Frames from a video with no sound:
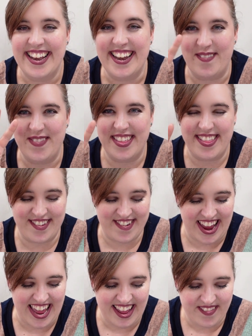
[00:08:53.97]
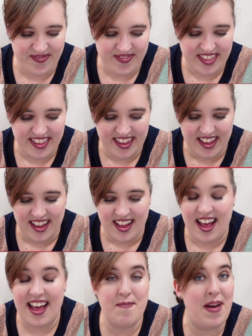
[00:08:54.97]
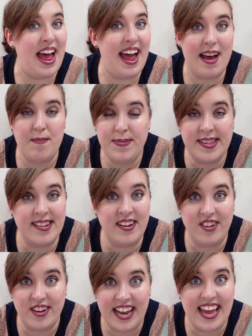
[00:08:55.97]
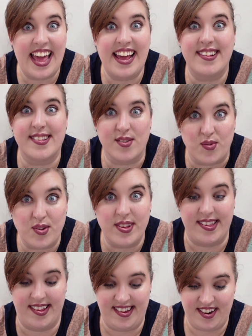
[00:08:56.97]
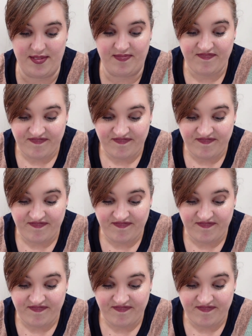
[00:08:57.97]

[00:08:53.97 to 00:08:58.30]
Number three, I'm absolutely exhausted